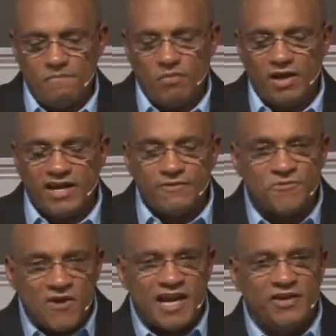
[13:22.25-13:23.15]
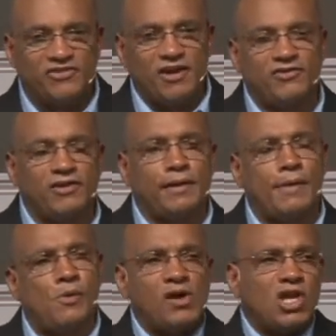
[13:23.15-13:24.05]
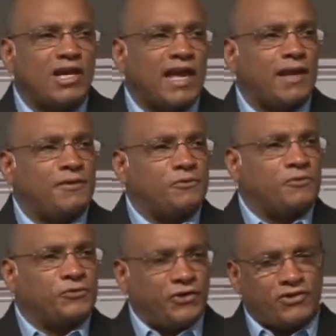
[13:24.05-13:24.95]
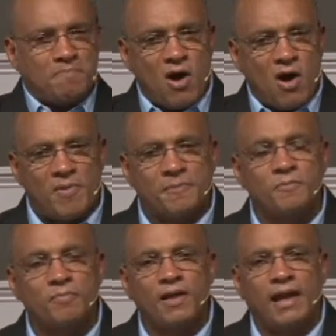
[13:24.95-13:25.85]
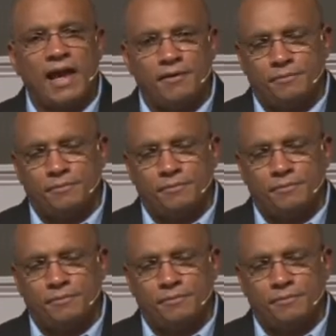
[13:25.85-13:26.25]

It can freeze us. And then we'll look at just a moment at